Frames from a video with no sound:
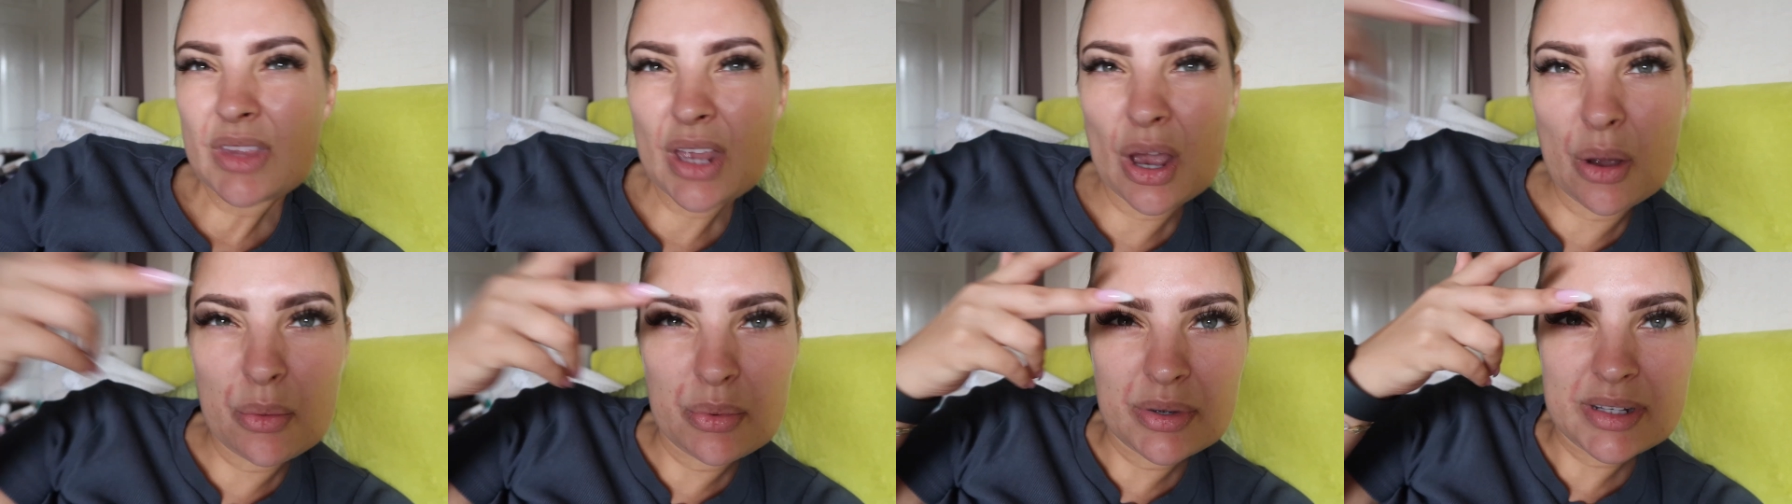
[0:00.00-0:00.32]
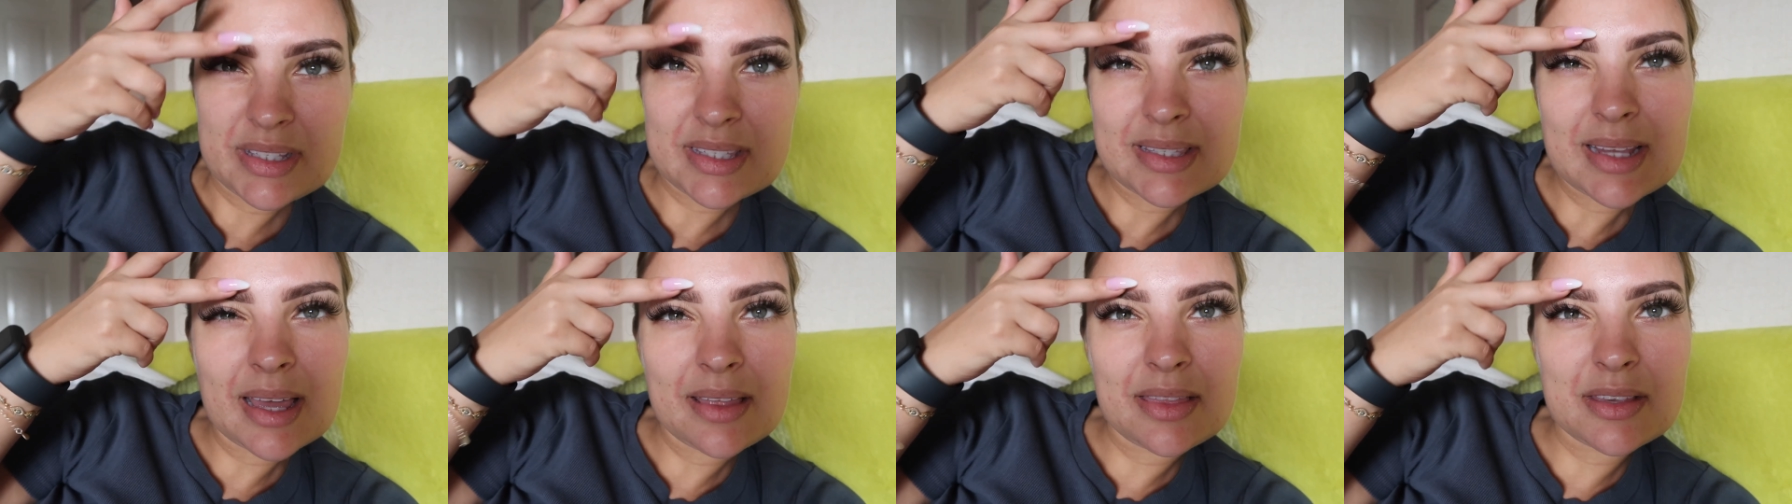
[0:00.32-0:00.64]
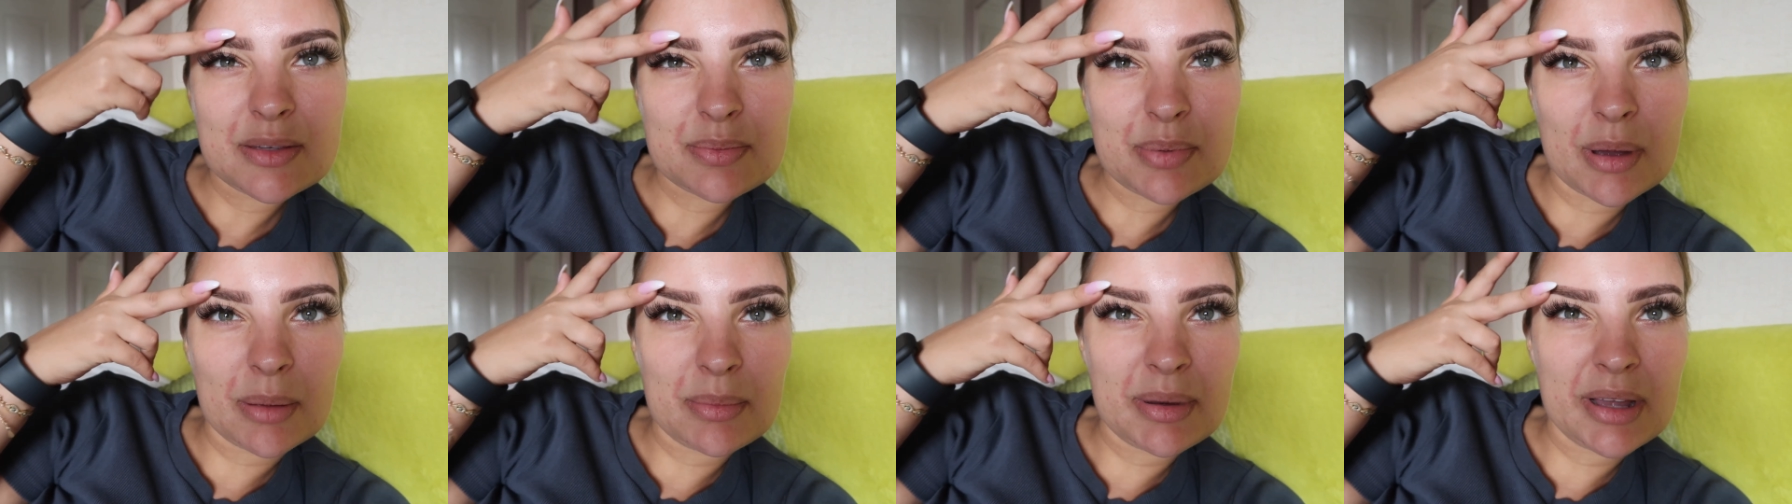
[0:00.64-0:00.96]
I would say
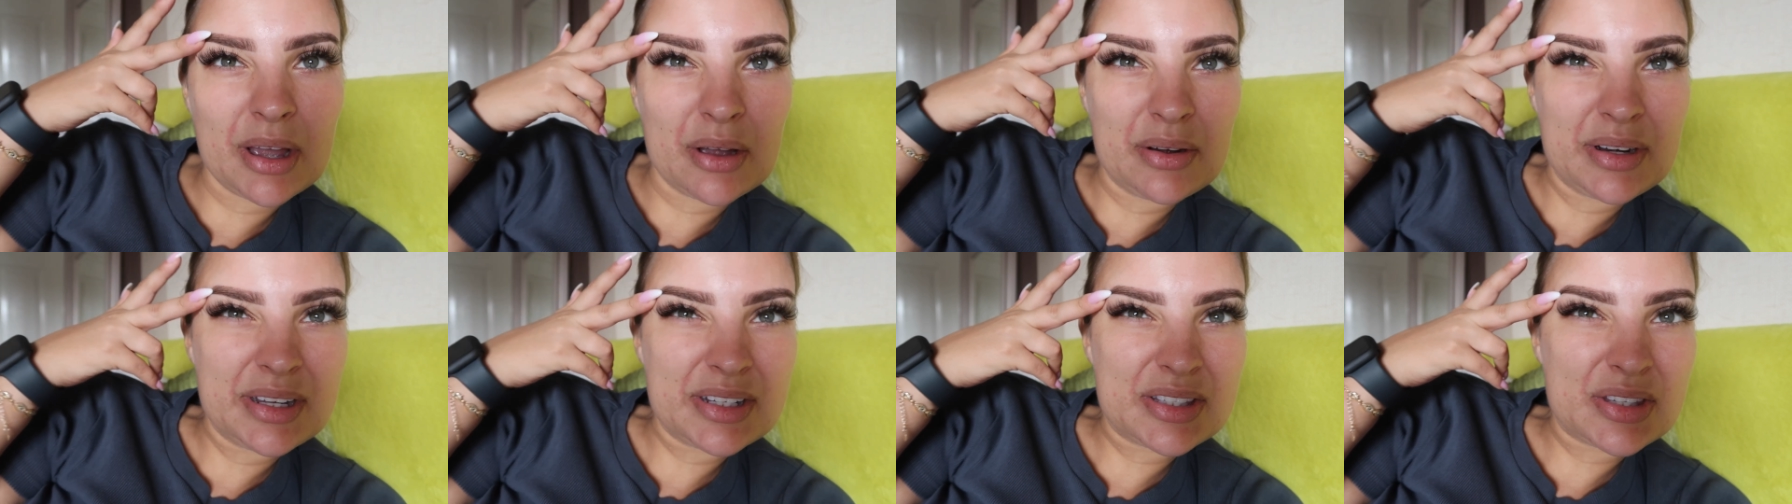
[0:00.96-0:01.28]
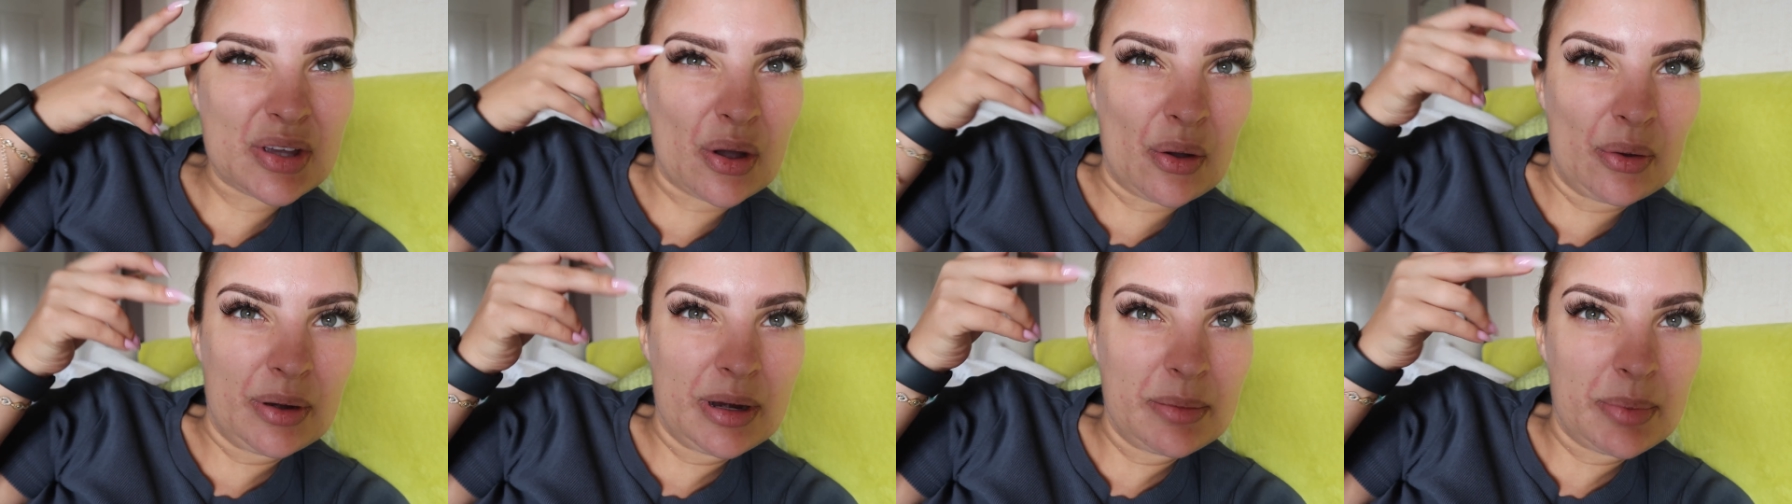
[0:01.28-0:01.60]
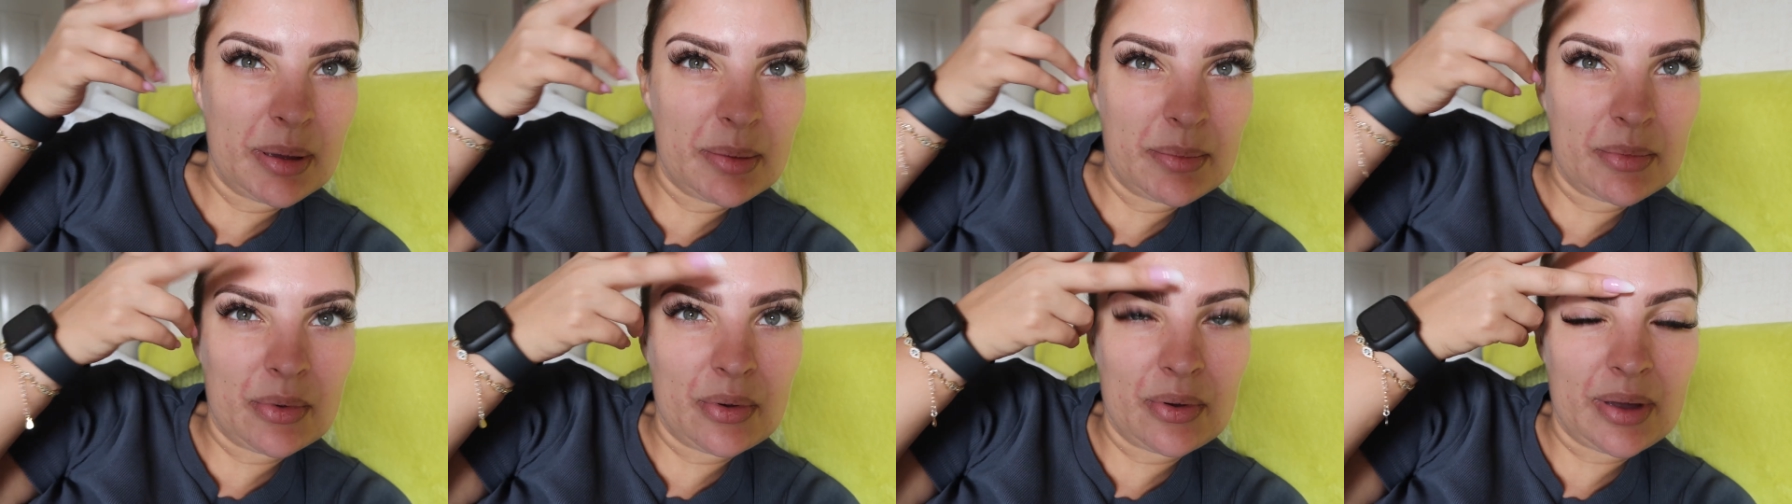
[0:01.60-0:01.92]
there's probably only a tiny
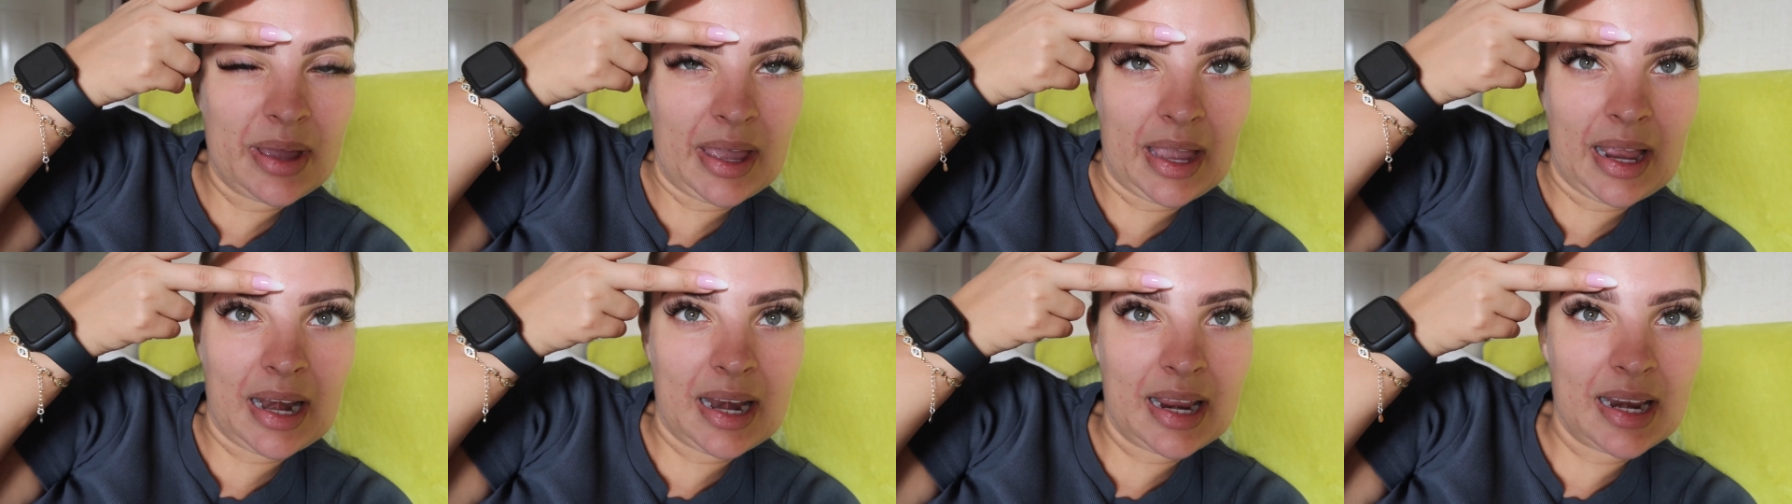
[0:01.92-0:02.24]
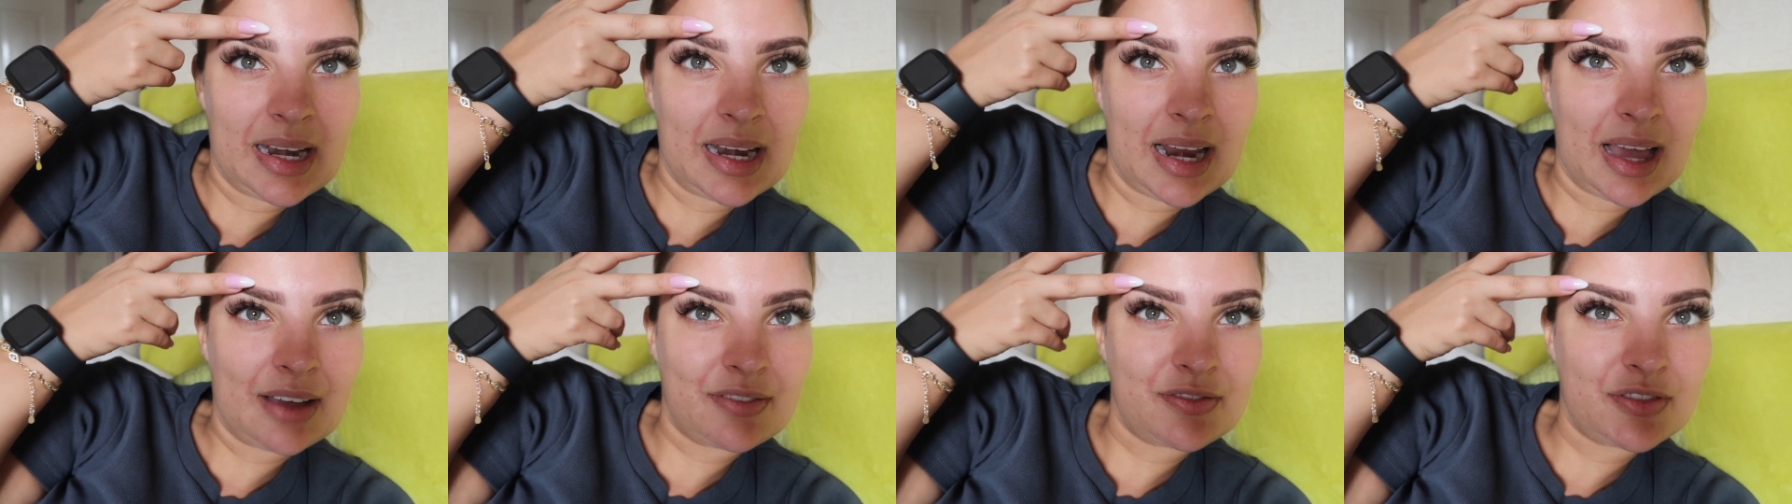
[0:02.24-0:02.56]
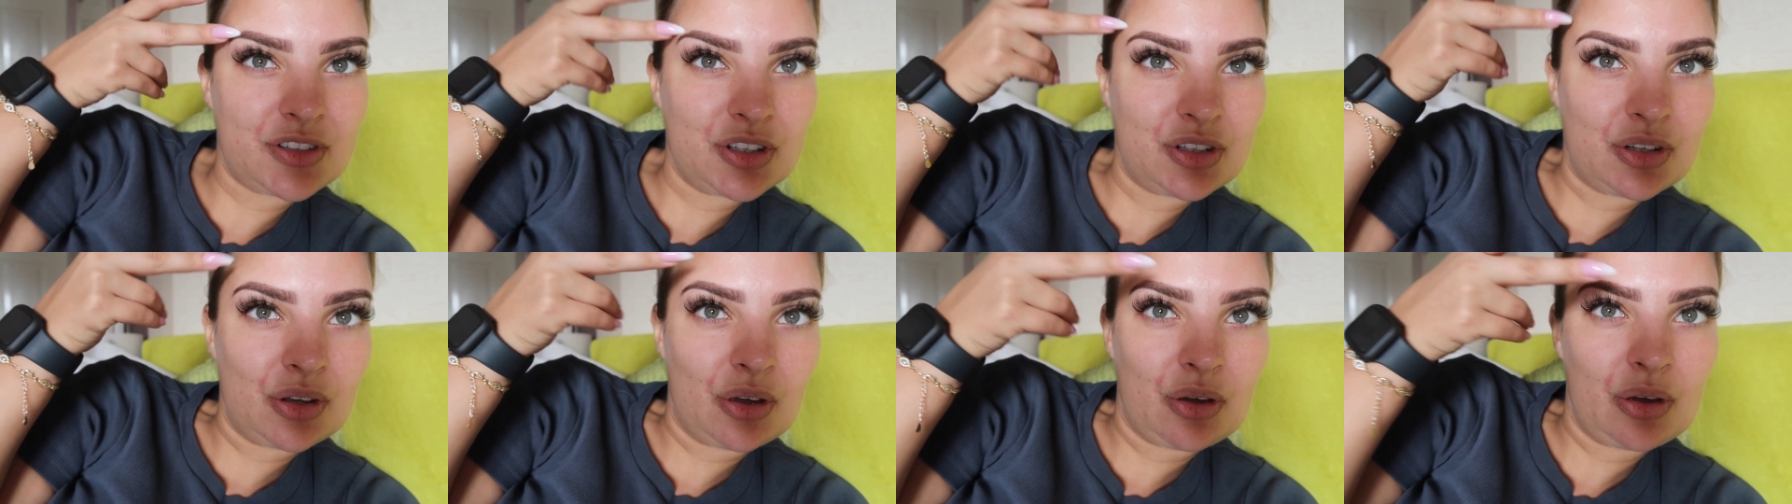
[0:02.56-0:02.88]
bit more healing
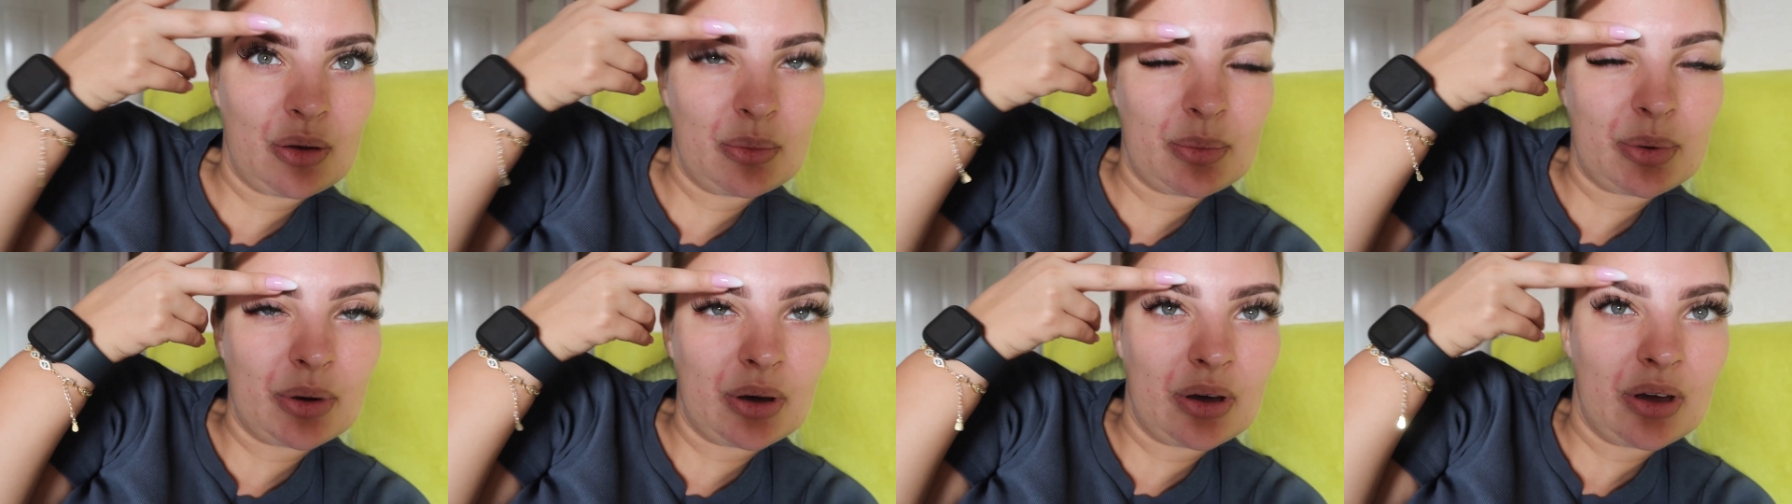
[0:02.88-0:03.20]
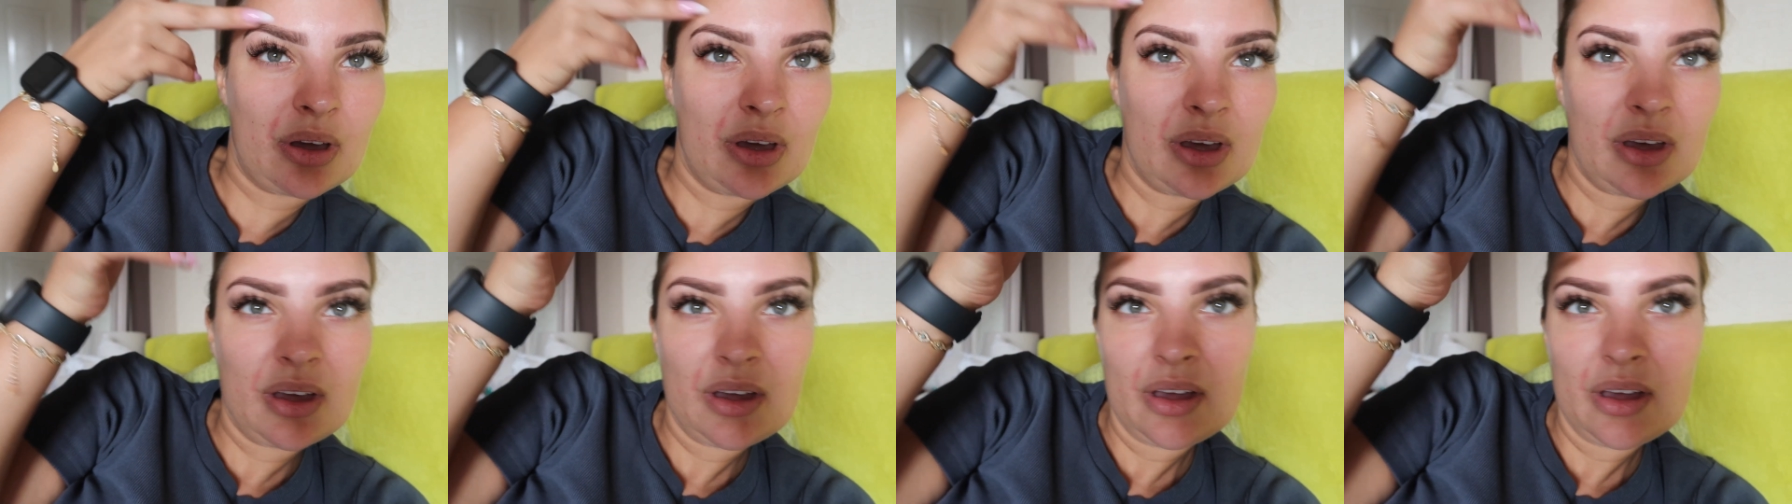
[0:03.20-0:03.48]
left to do, but